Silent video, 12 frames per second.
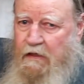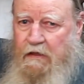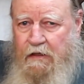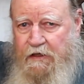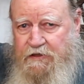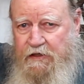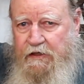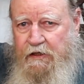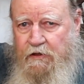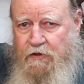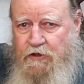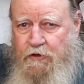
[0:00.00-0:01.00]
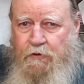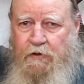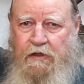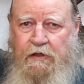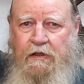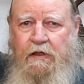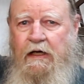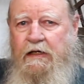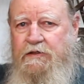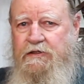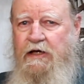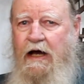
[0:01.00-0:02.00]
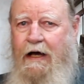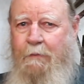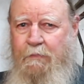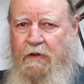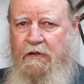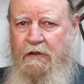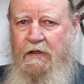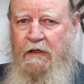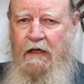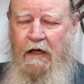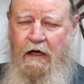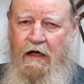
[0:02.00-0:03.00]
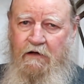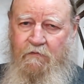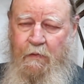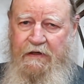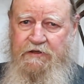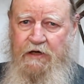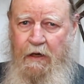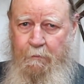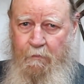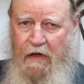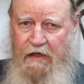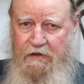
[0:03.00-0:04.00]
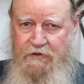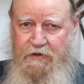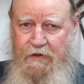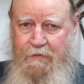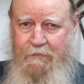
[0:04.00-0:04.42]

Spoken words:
let's get into the top of my top box.